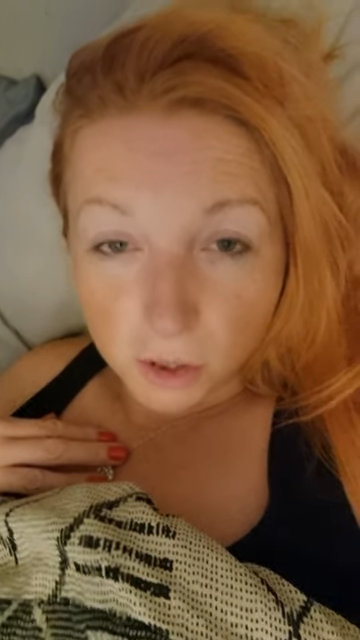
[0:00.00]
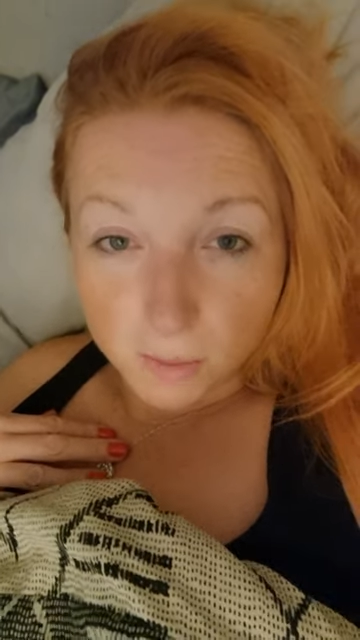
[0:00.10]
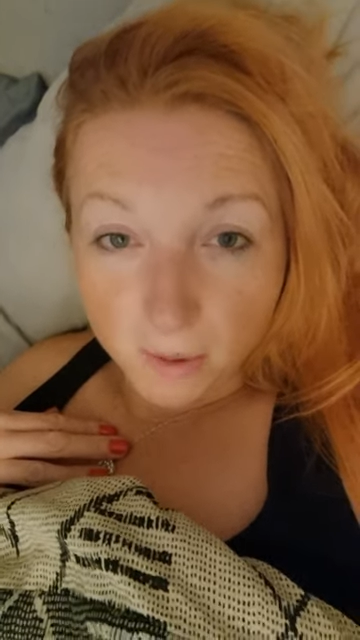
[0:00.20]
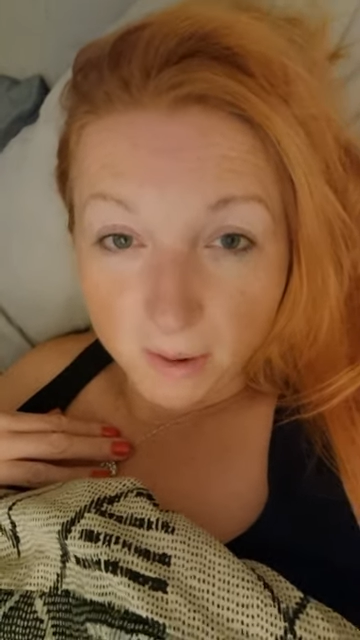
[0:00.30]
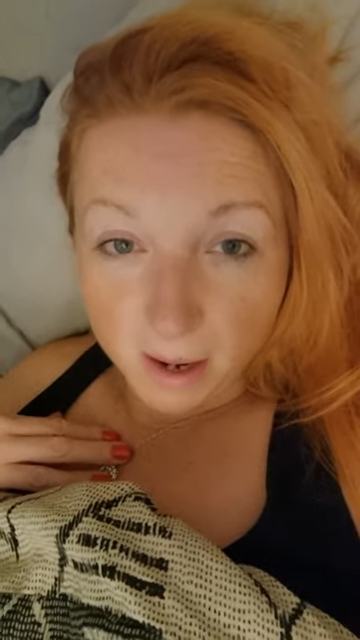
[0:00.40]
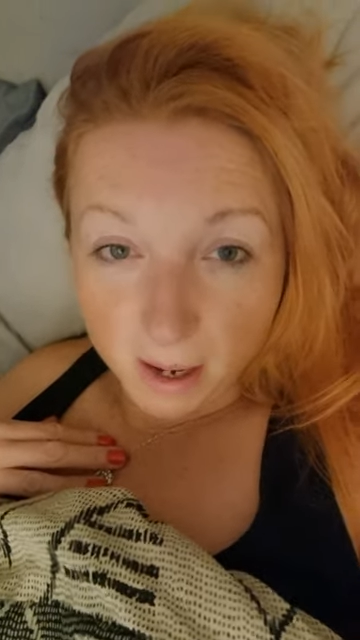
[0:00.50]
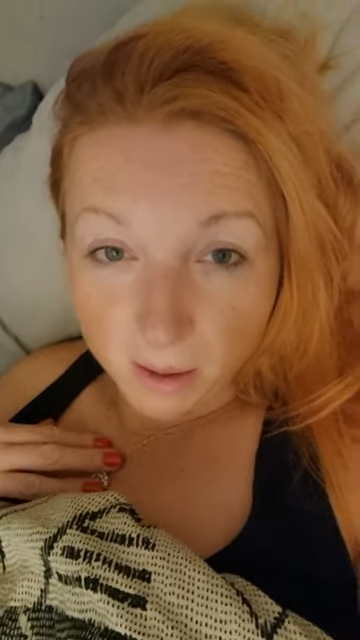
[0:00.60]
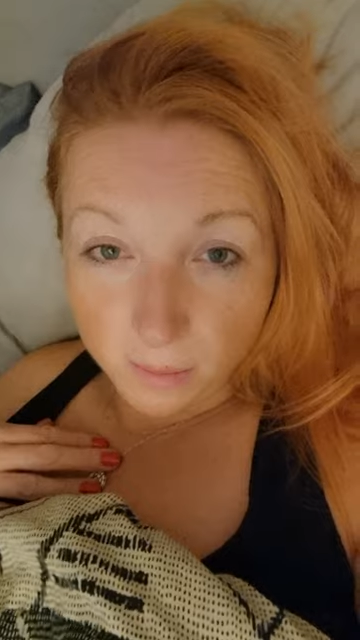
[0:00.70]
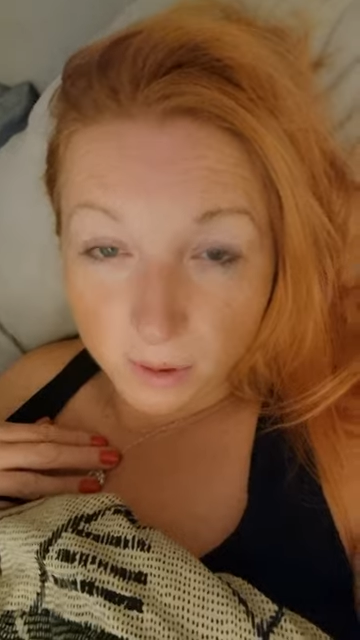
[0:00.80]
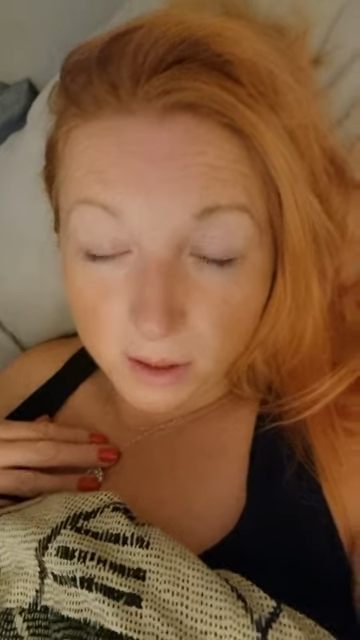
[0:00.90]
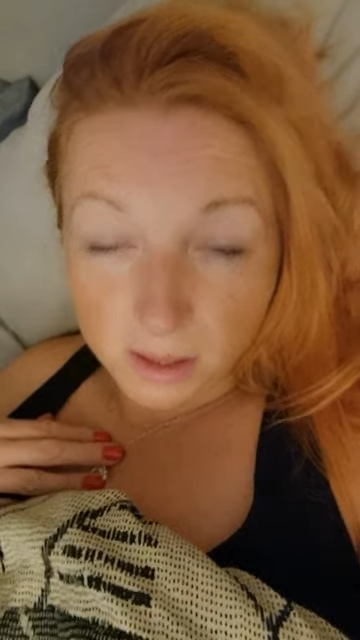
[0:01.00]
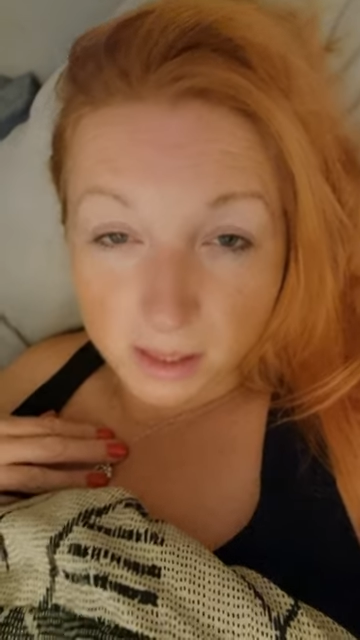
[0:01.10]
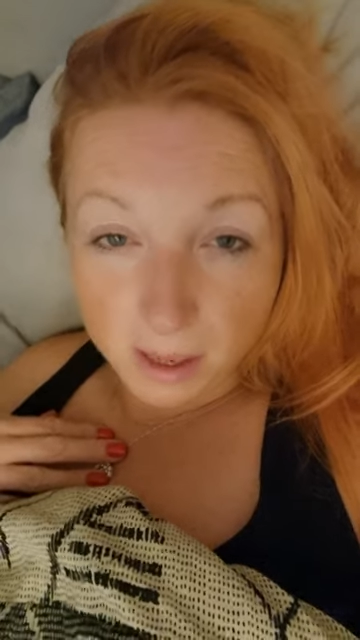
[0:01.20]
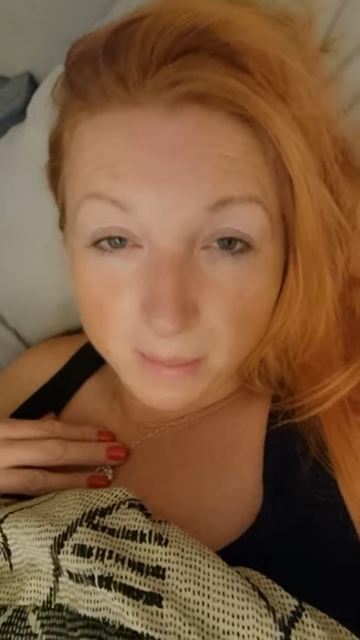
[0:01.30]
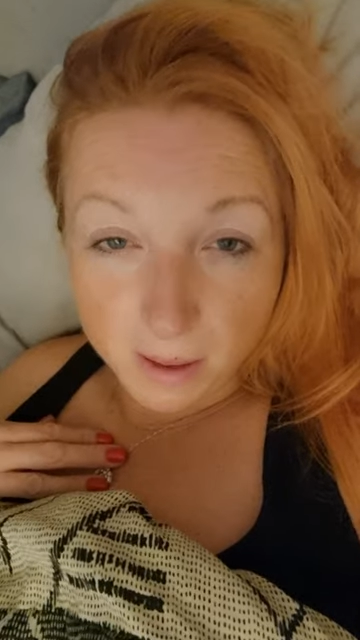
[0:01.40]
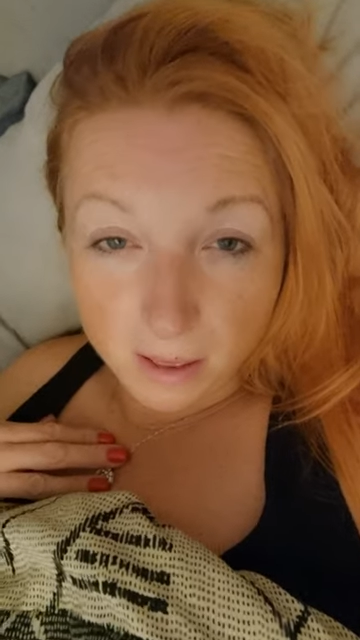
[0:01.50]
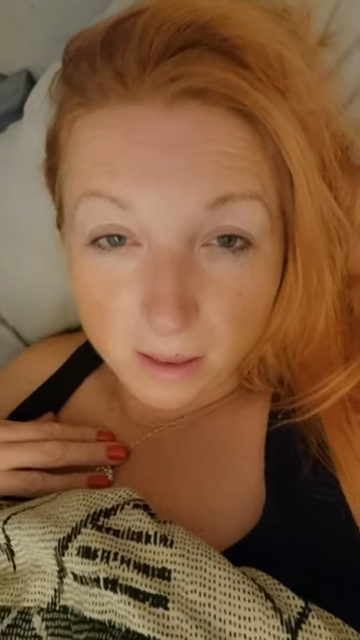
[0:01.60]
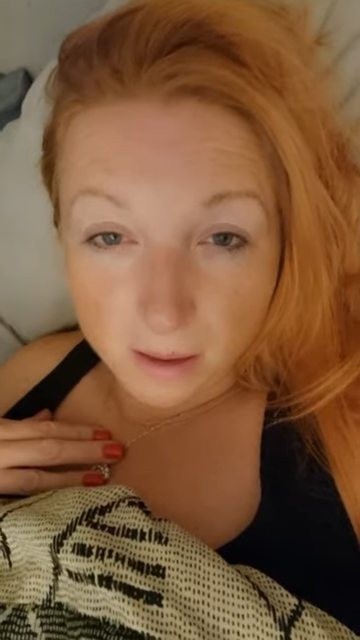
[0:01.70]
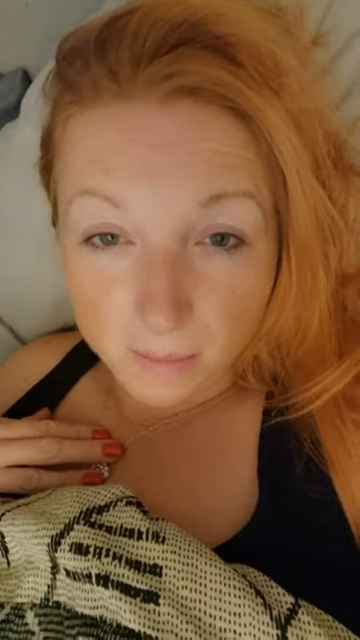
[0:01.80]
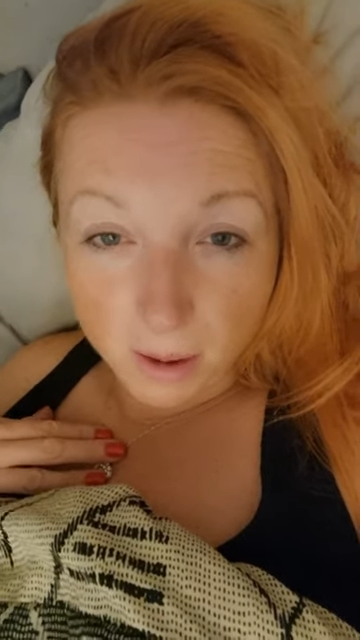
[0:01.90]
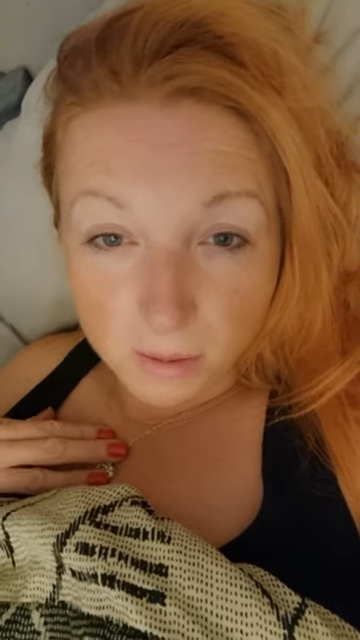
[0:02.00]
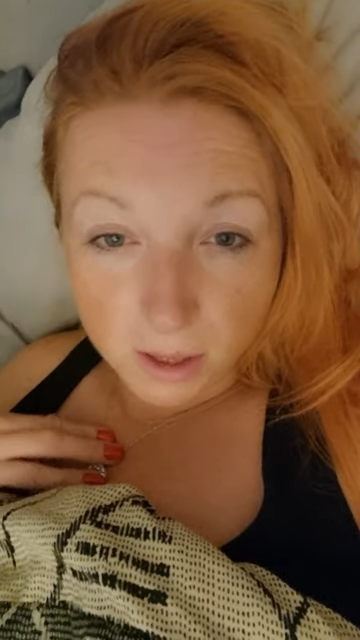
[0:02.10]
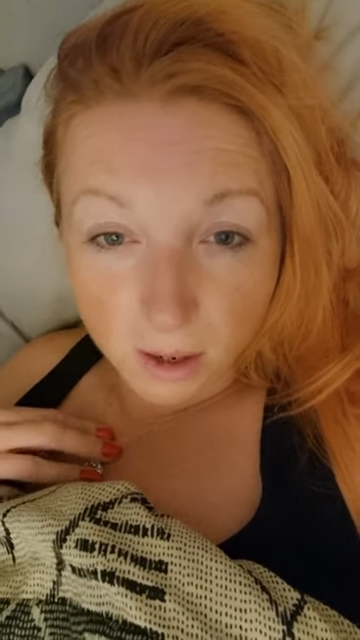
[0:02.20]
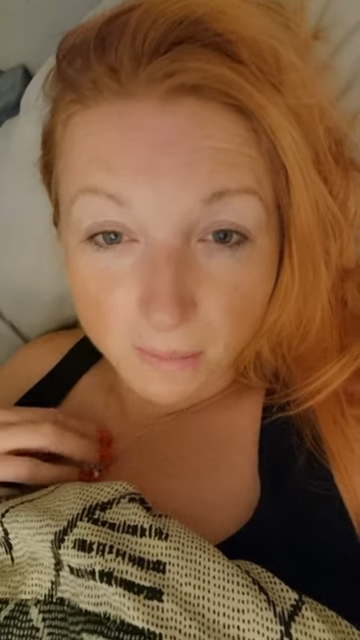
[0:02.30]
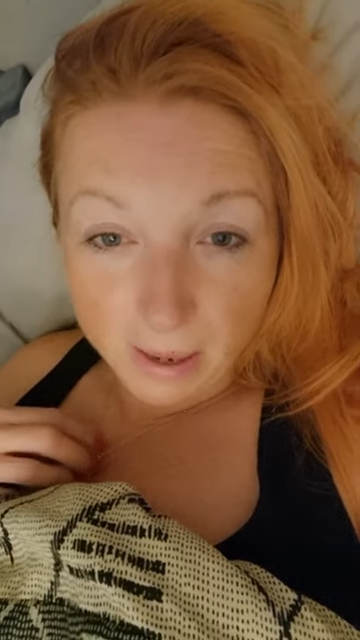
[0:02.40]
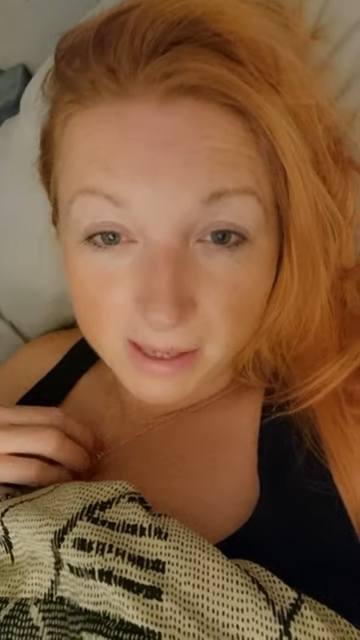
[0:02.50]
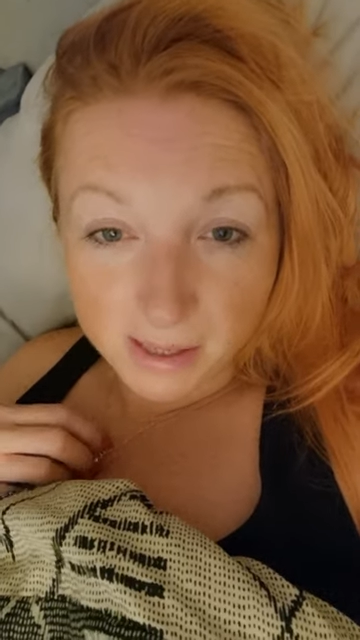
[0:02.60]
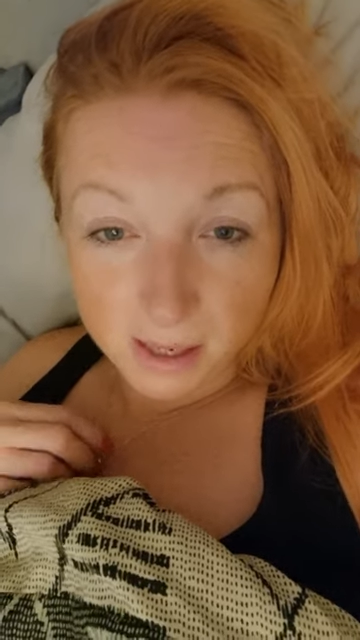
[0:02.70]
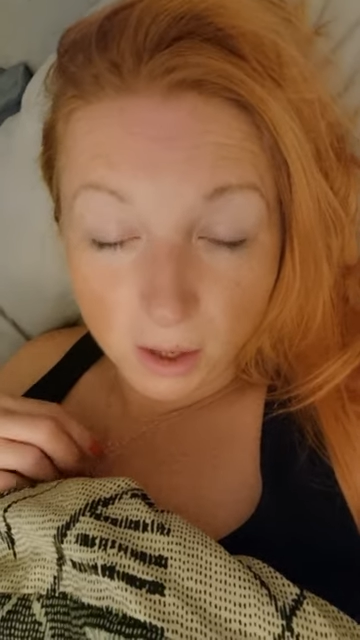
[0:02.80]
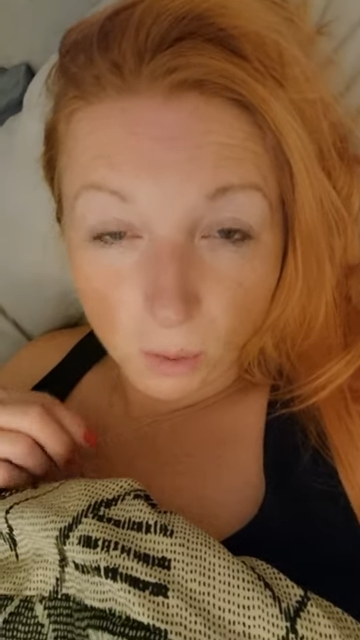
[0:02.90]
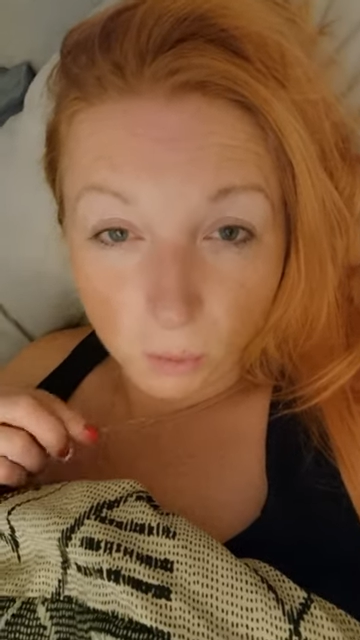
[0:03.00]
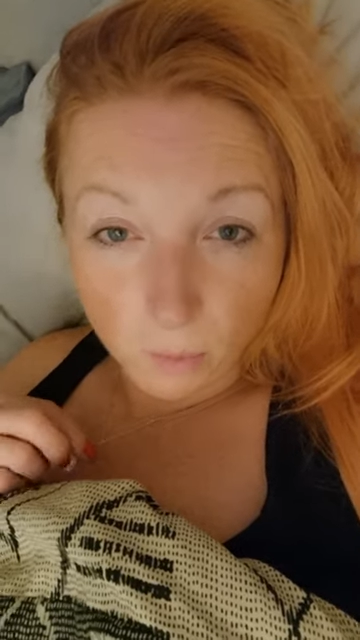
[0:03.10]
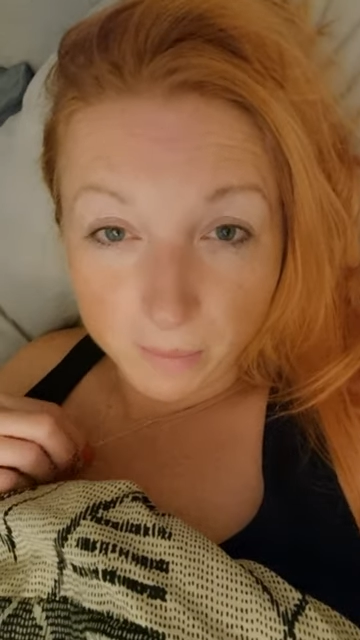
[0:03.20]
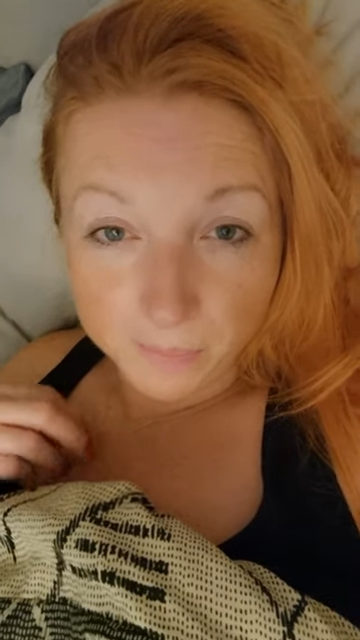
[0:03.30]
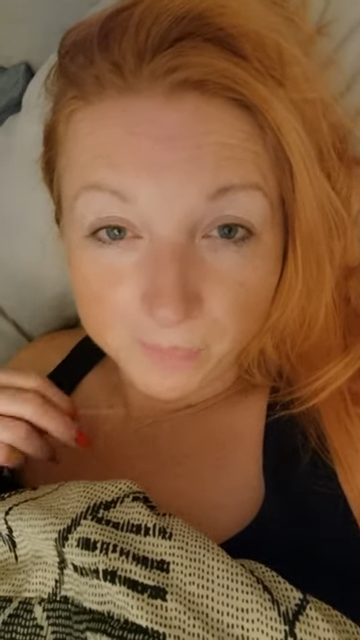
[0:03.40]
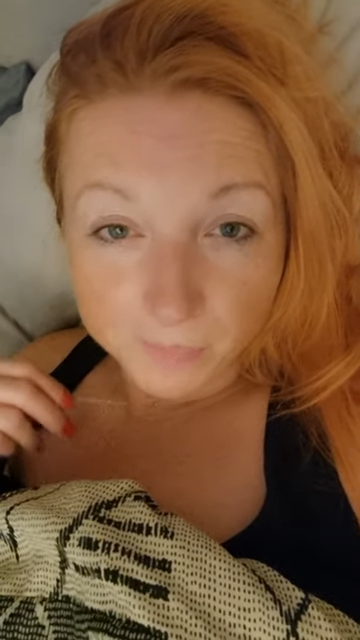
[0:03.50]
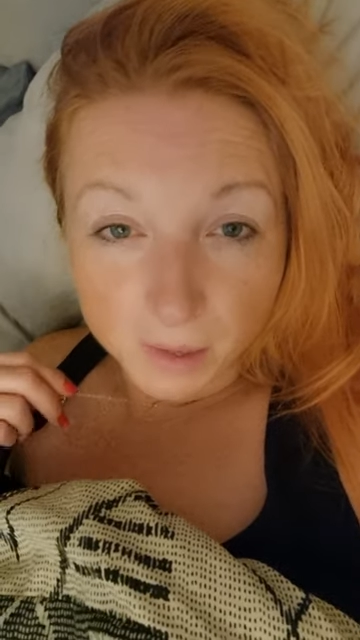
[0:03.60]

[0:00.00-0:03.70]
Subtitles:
tomorrow night we're going to sleep in the motorhome, Bessie, the old one.